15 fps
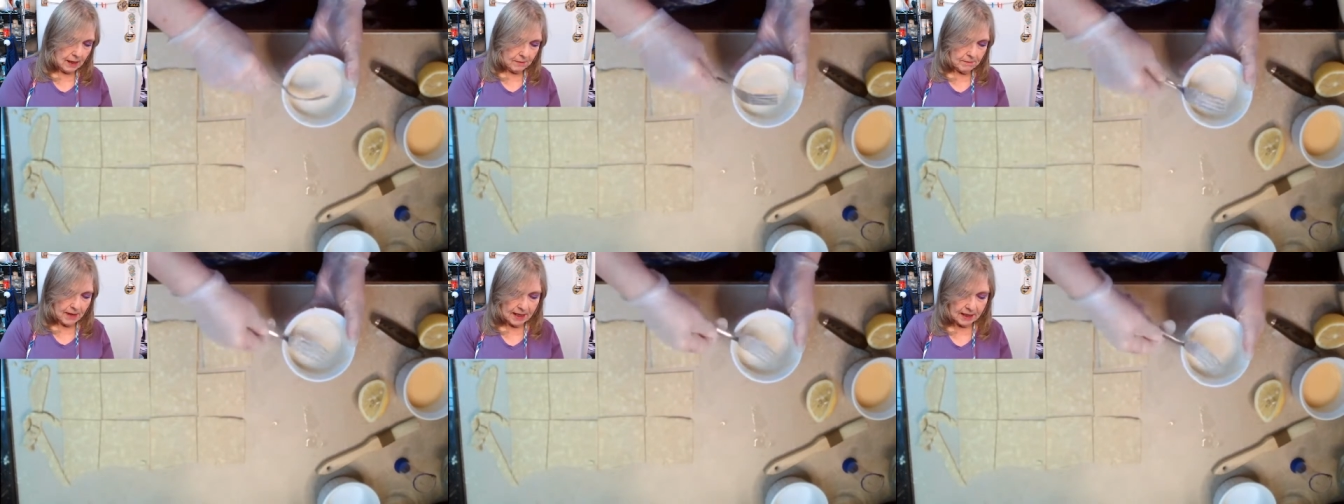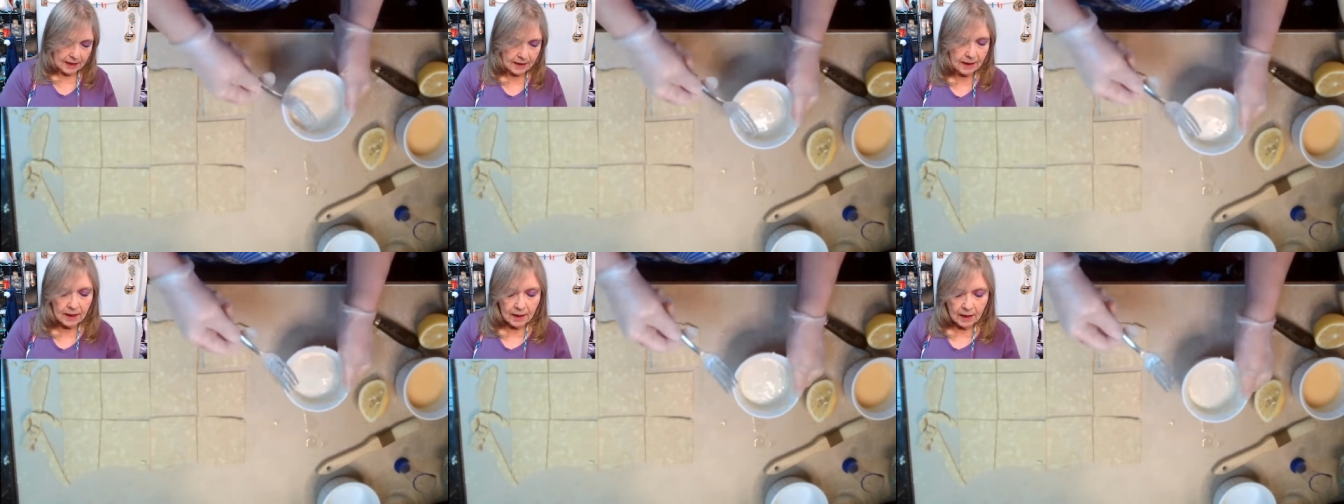I
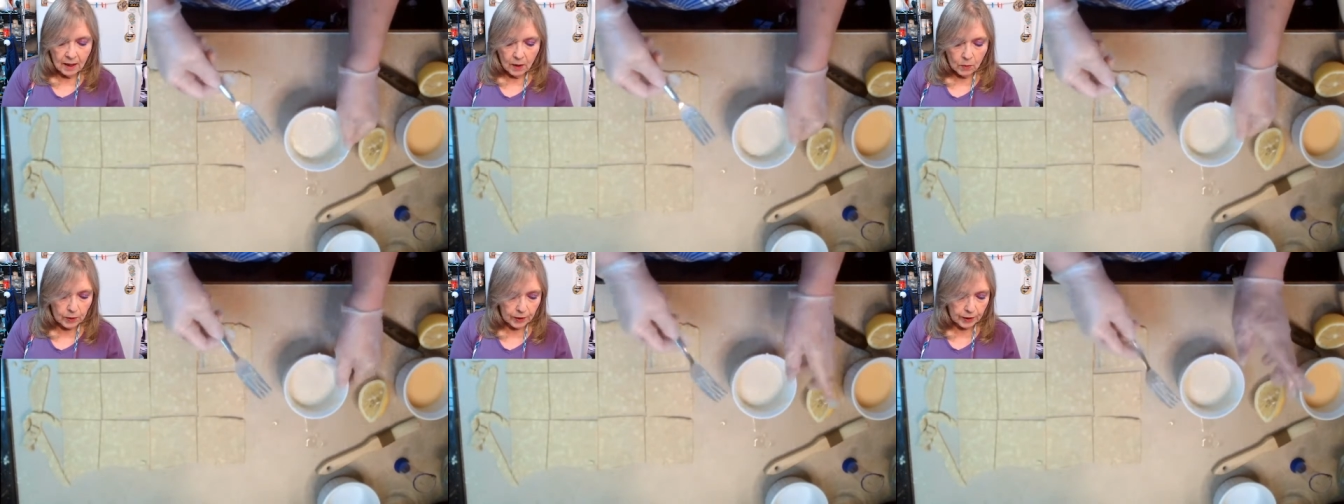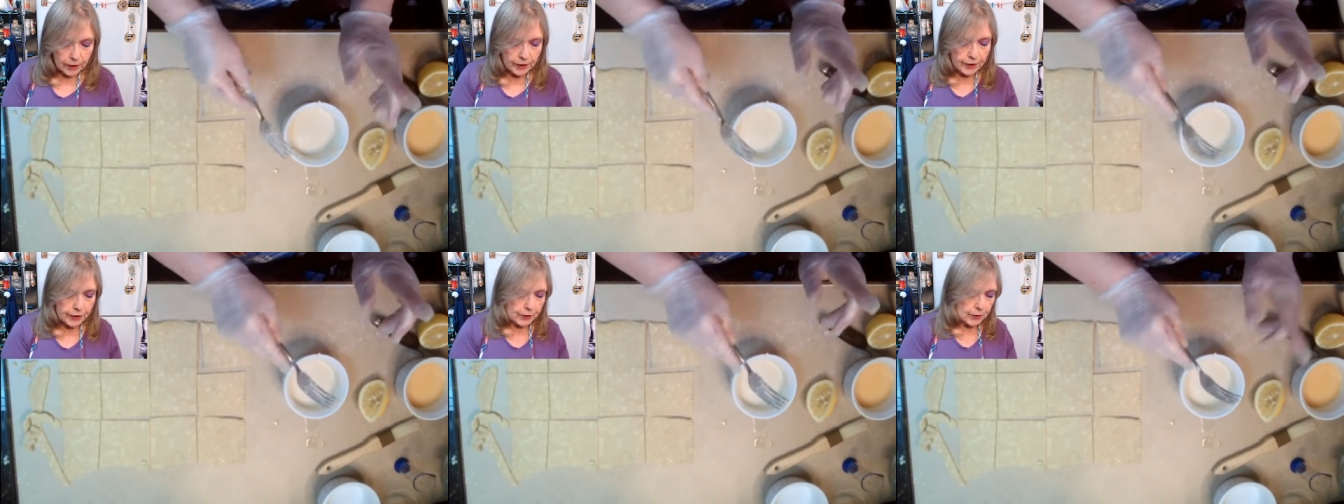made, we're
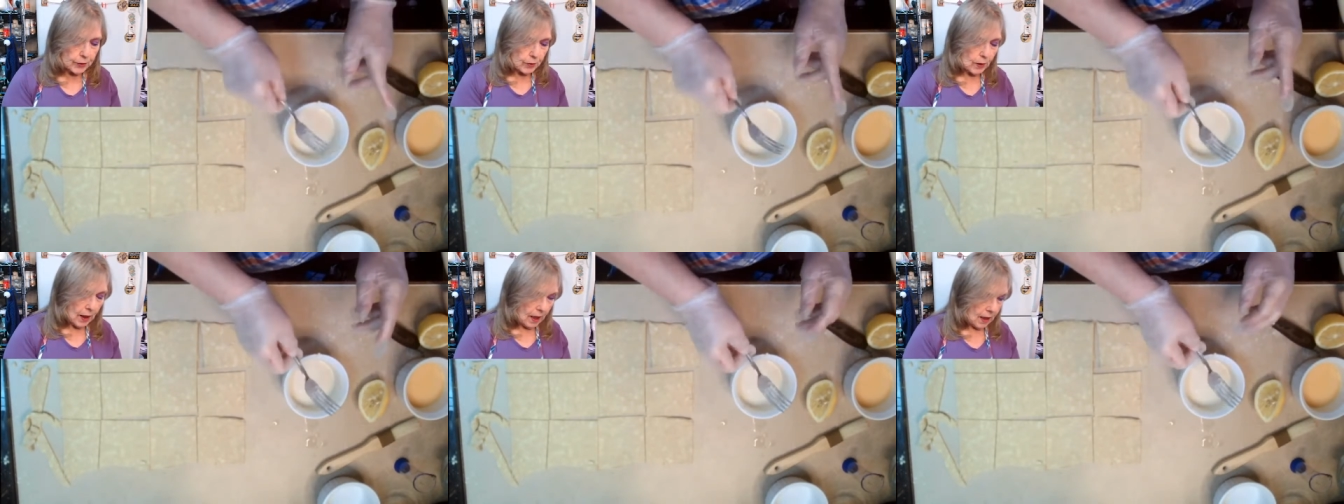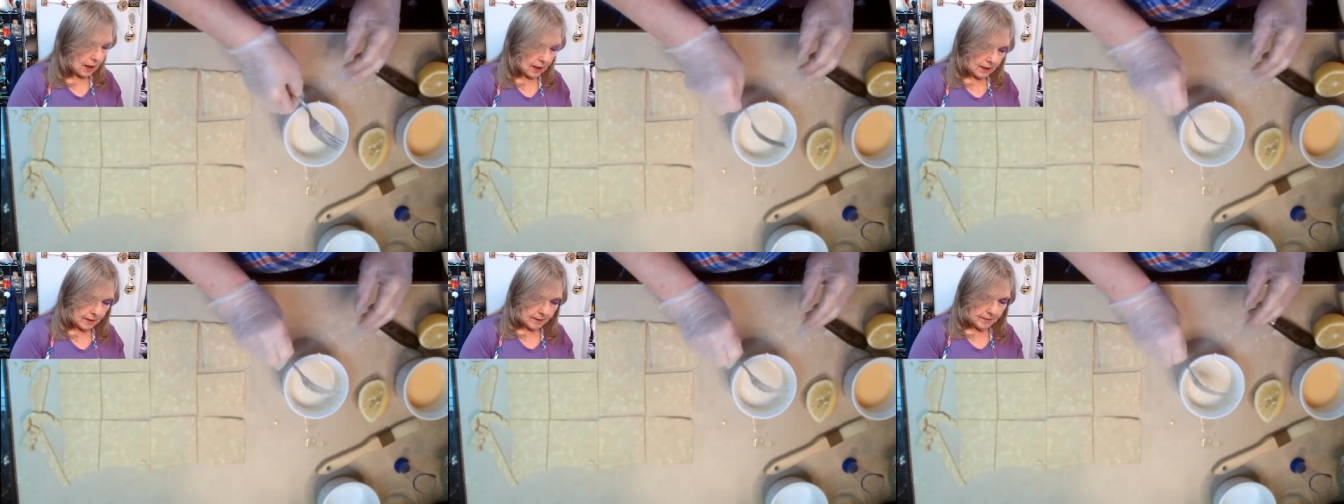going to do,
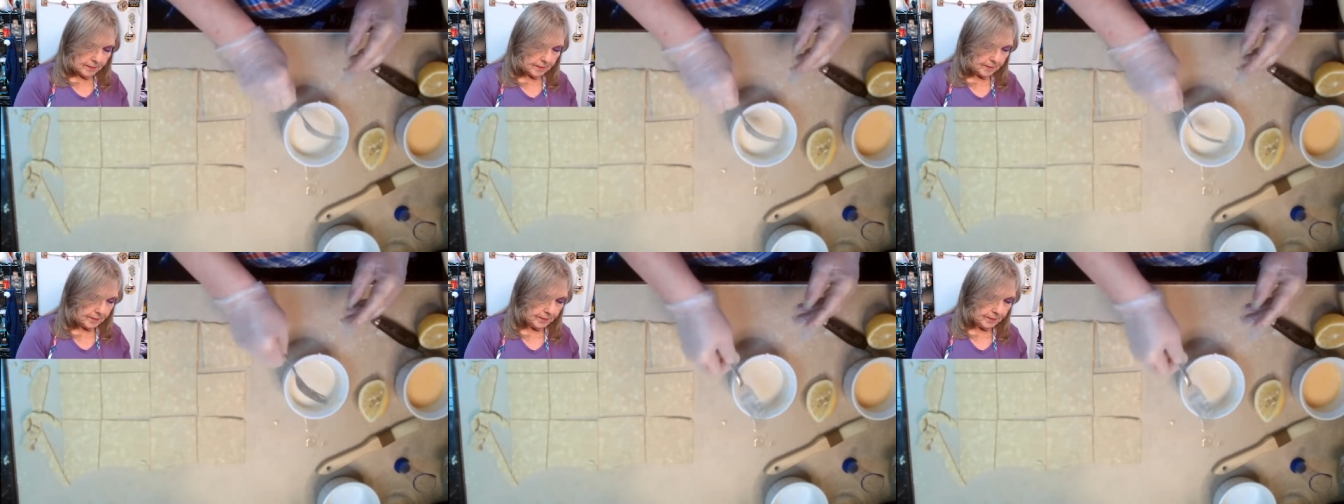uh,